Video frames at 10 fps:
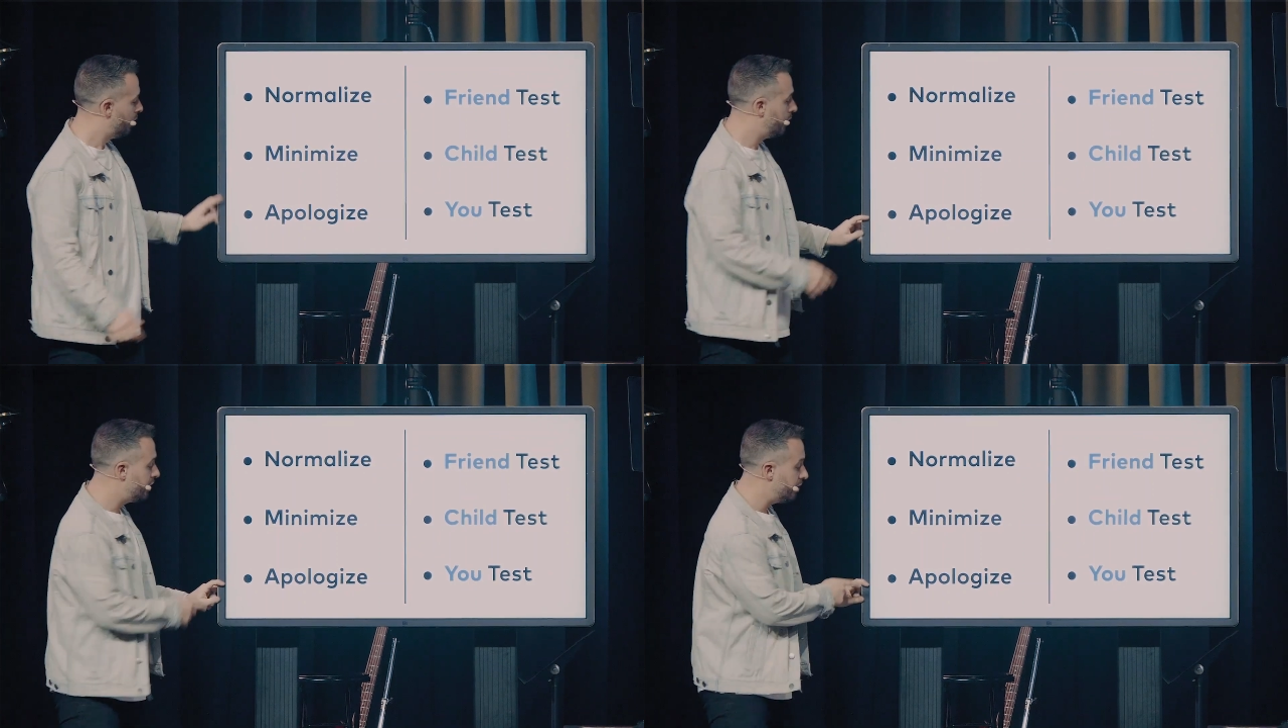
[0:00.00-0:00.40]

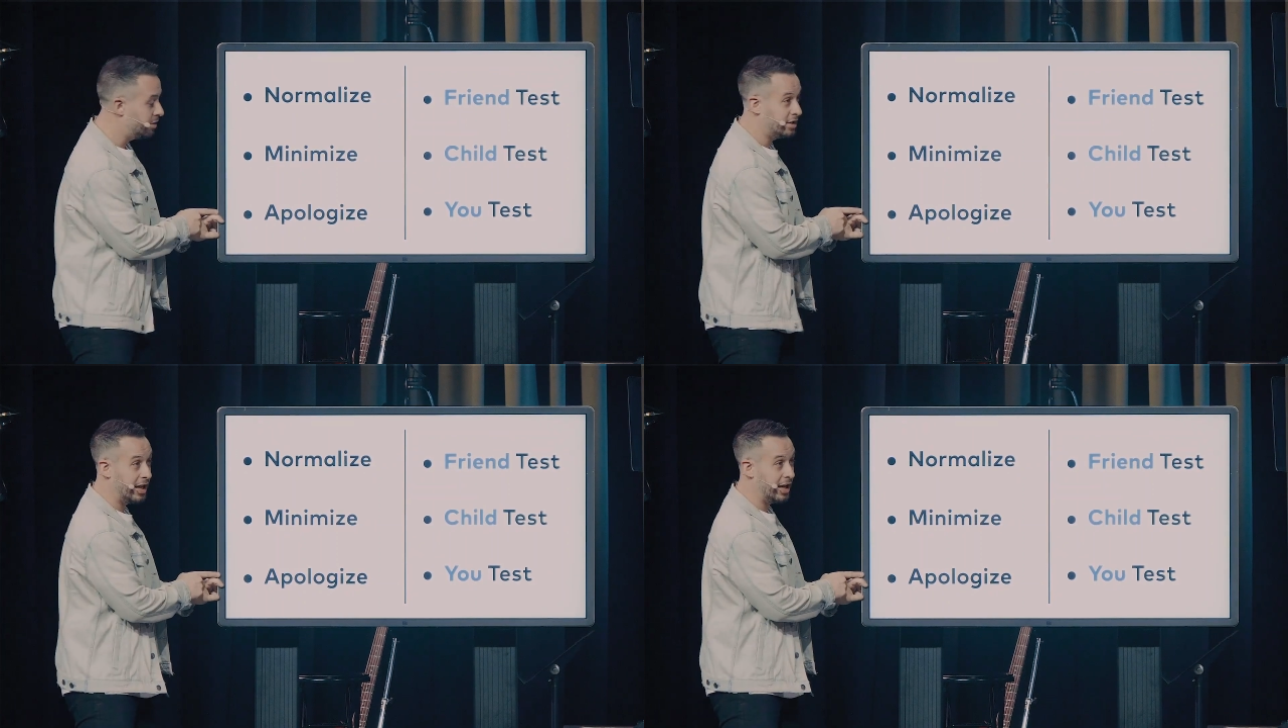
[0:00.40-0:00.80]
Would you
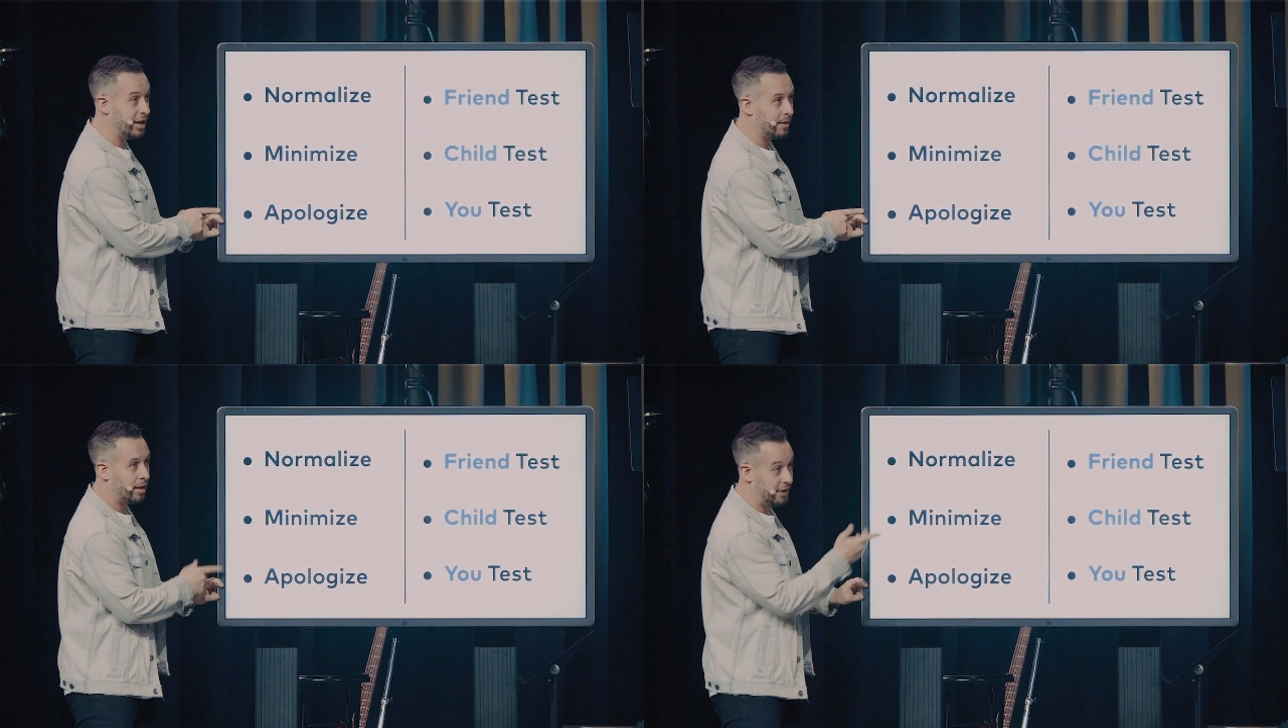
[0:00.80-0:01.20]

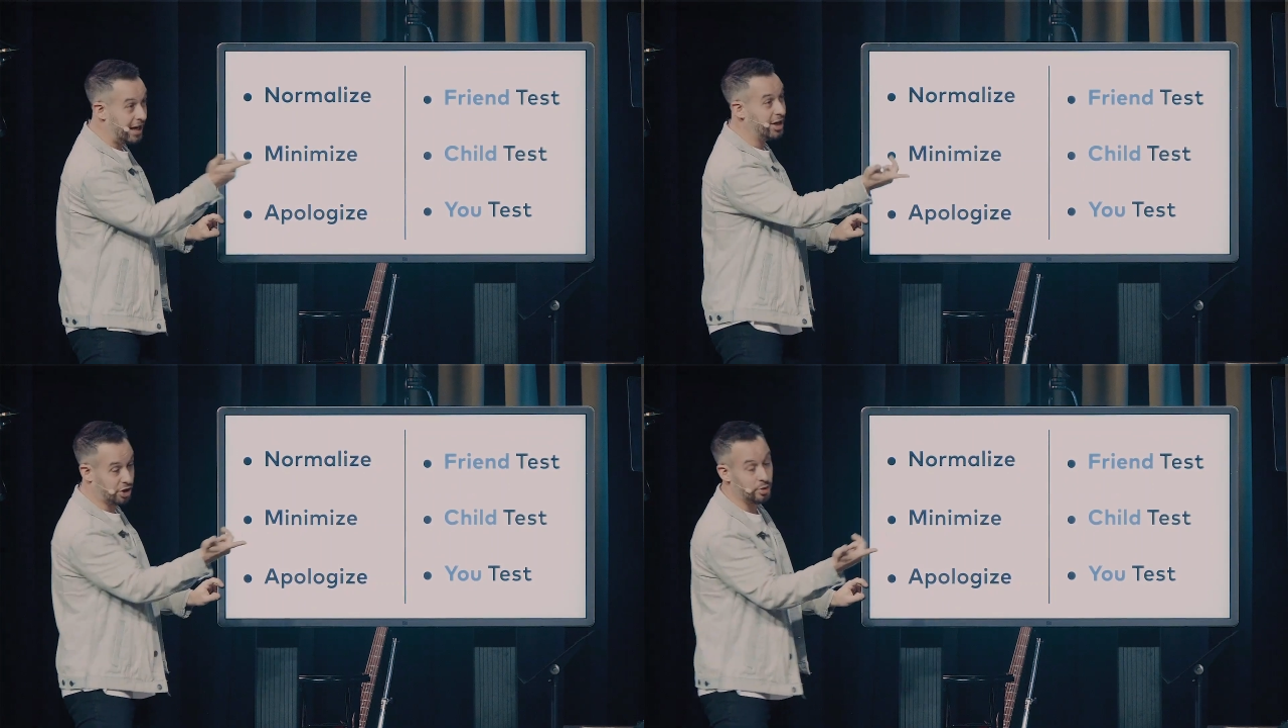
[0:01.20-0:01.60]
say,
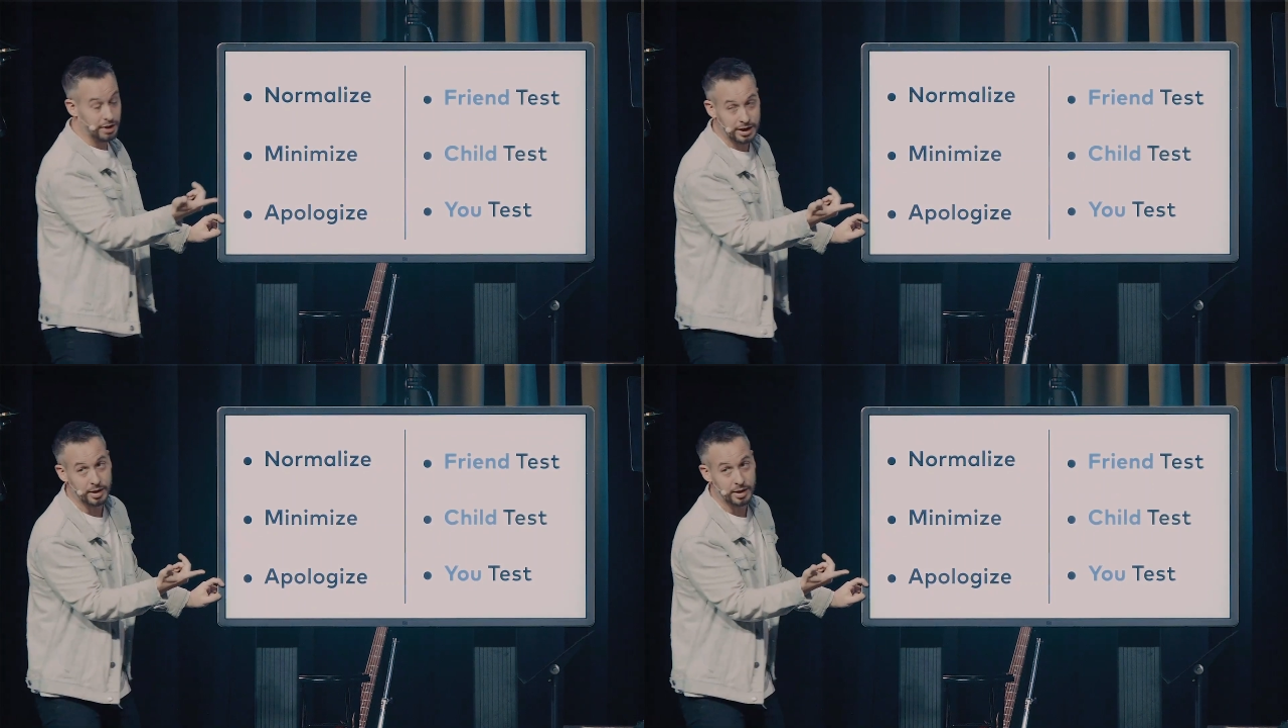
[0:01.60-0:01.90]
they should really